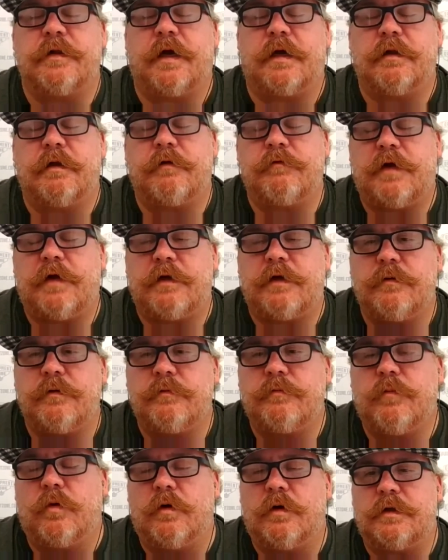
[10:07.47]
I love how you
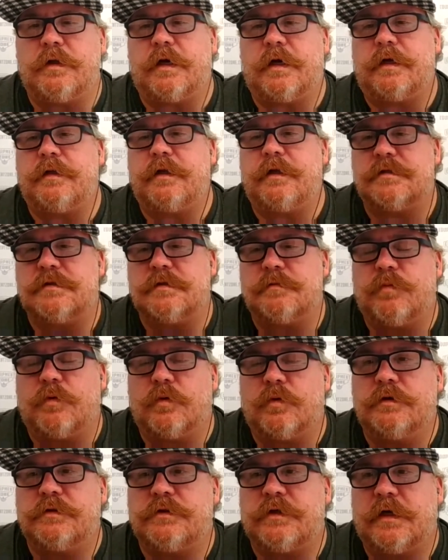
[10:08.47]
worded that, and that's
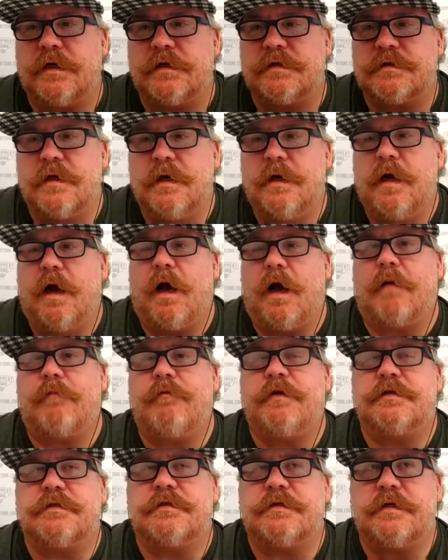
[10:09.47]
important to us,
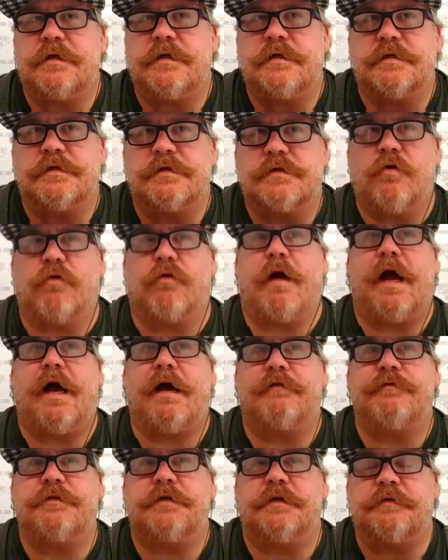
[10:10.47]
obviously, in this
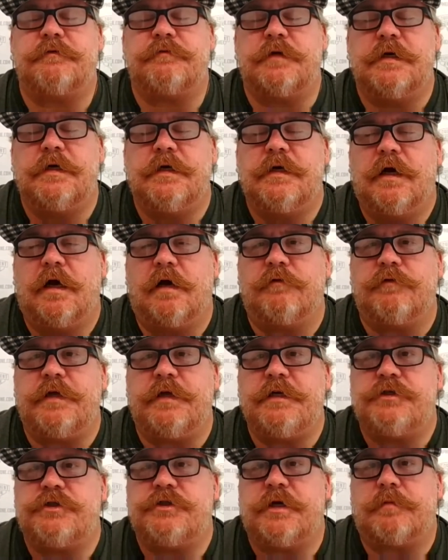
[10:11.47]
craft of
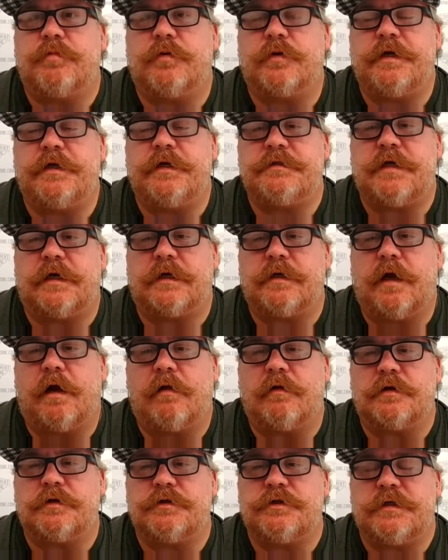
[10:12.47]
inkjet printing
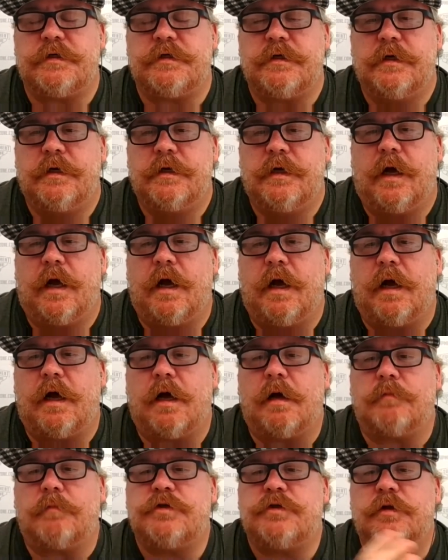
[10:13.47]
technology.
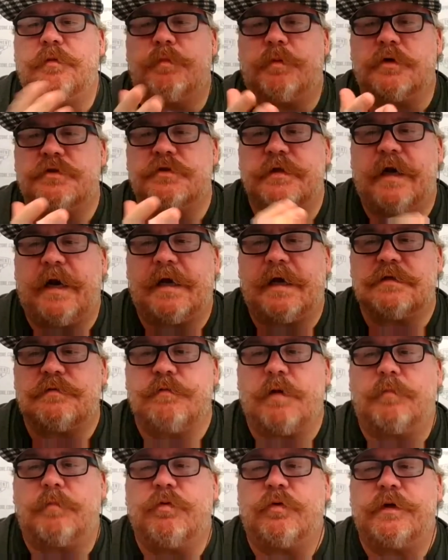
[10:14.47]
To the person that asked
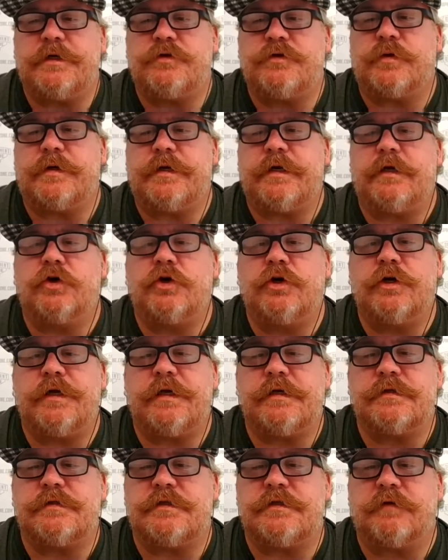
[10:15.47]
about pre-treating
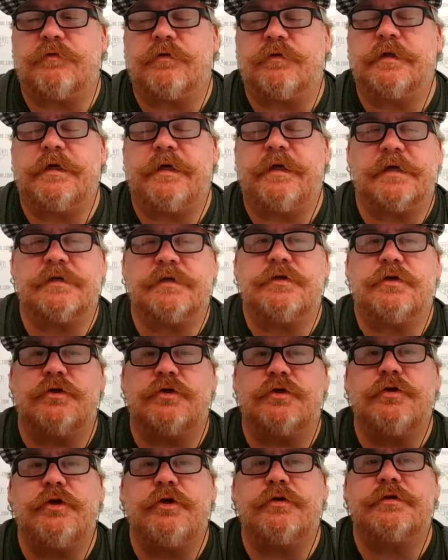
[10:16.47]
hoodies differently, yes, you do
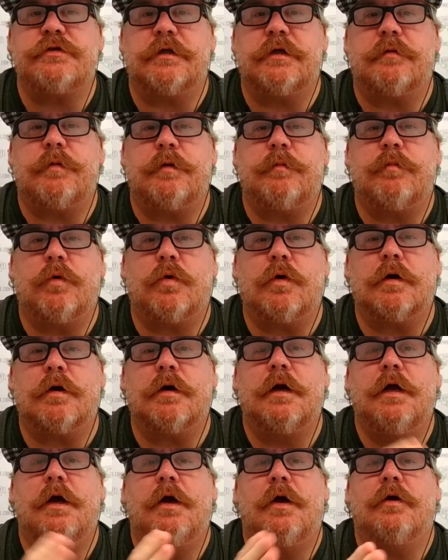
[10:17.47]
use a little bit more.
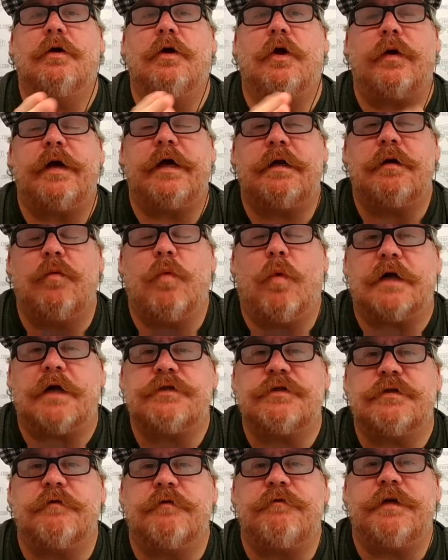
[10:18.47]
Go ahead and
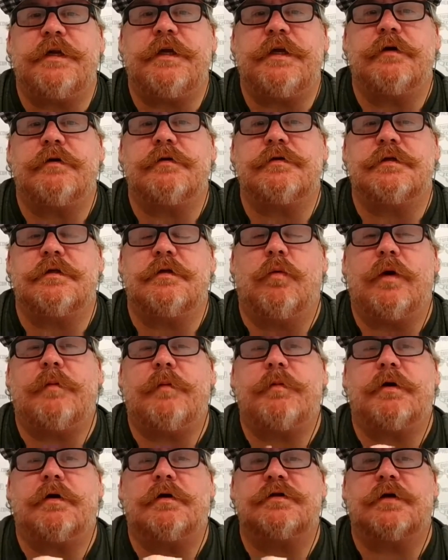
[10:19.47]
watch the videos and the
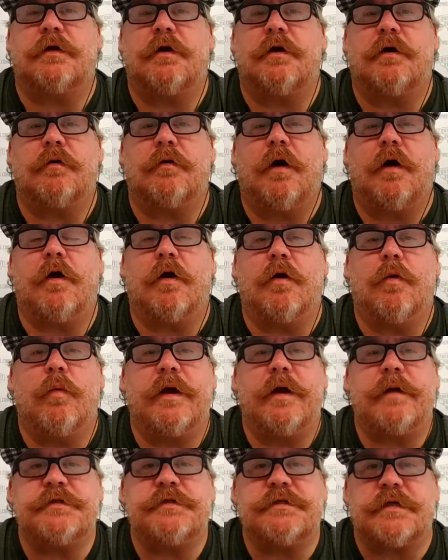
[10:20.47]
webinars on our
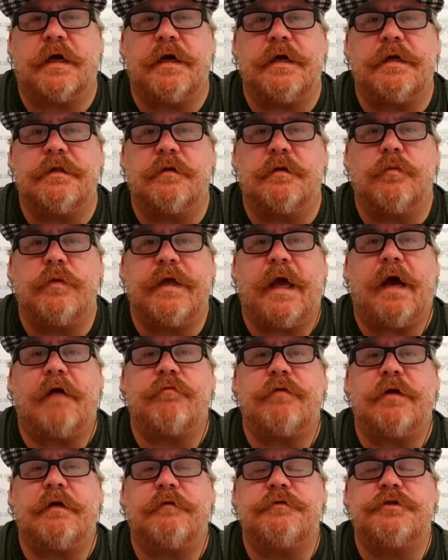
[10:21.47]
website that we have.
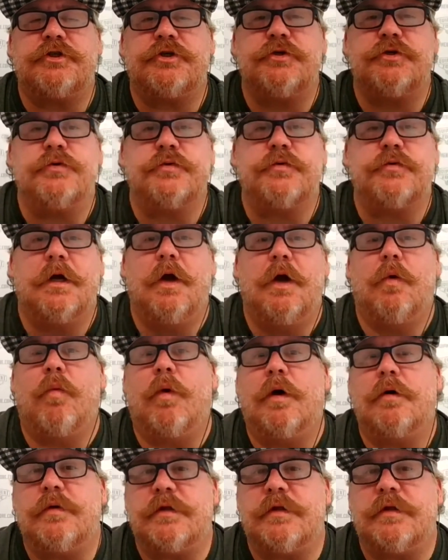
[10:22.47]
We have two,
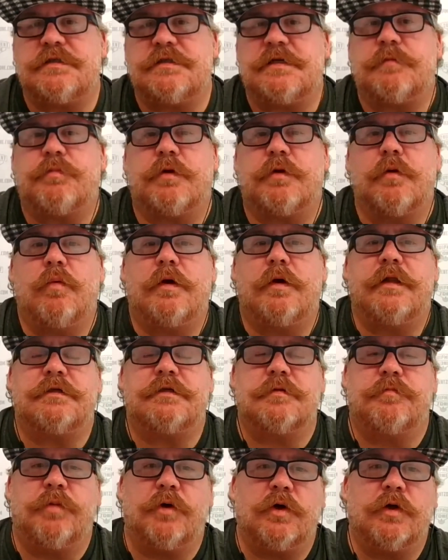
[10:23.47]
one with a zipper and one that's
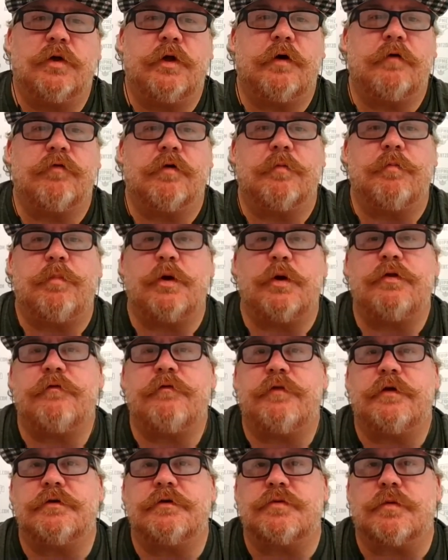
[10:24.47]
a pullover. Both of
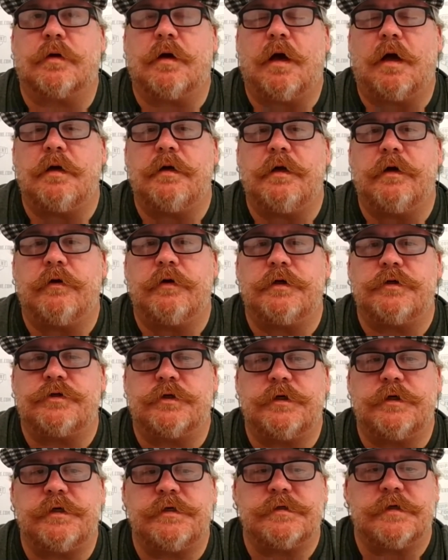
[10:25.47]
those were Cotton Heritage
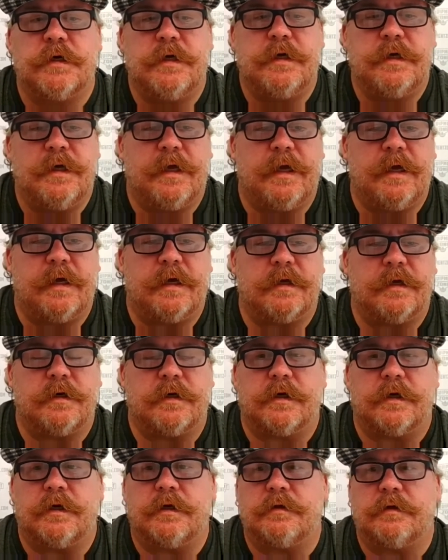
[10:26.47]
hoodies, and
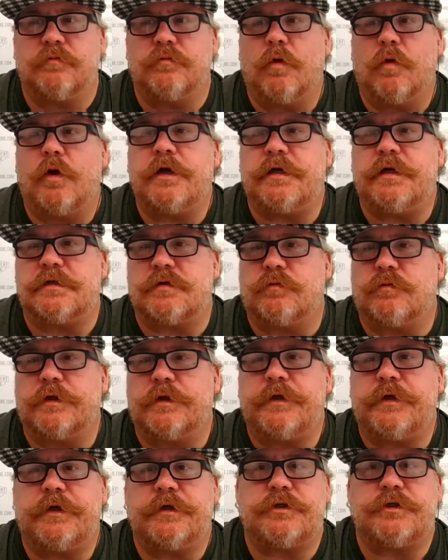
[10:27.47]
Roy does a
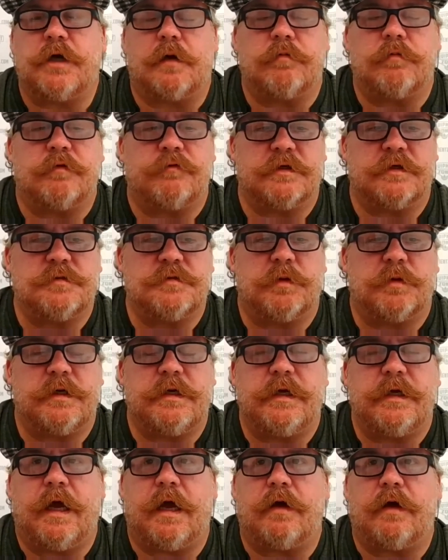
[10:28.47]
really good job of
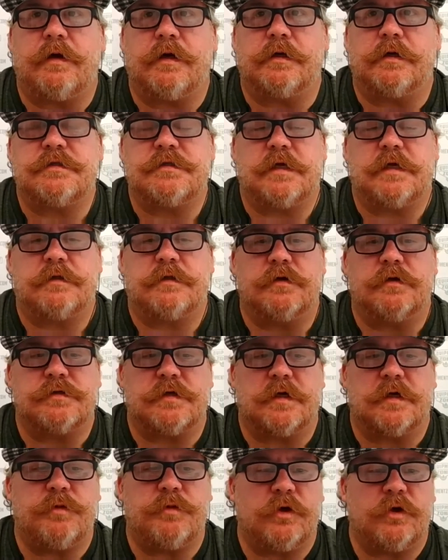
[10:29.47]
explaining how to set those
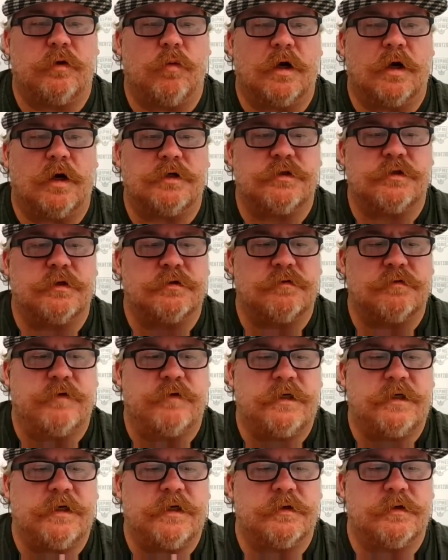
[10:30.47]
up. You can watch those
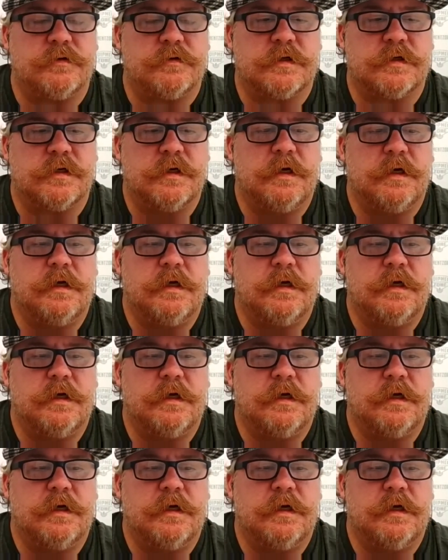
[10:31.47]
videos.